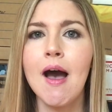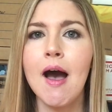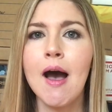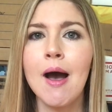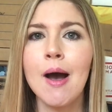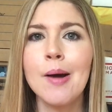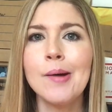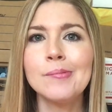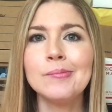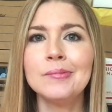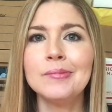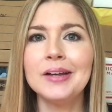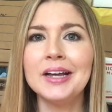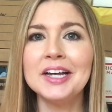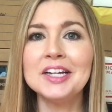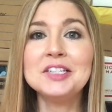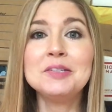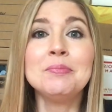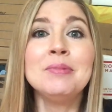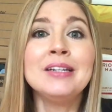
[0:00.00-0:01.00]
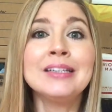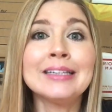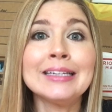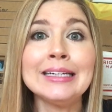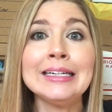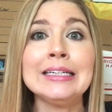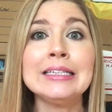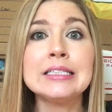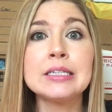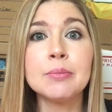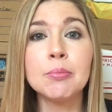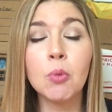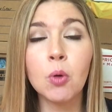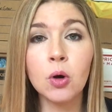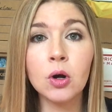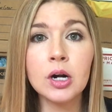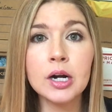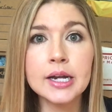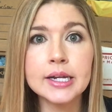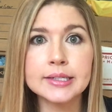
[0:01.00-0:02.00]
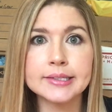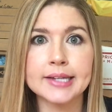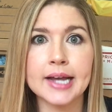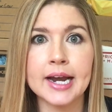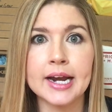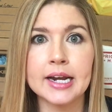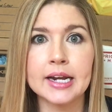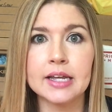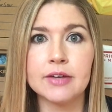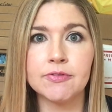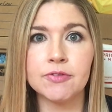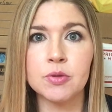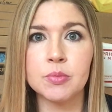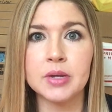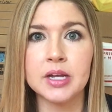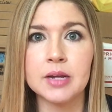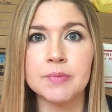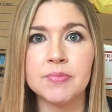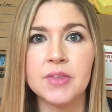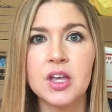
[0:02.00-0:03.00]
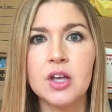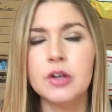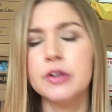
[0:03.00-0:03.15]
has been leading to more anxiety for me.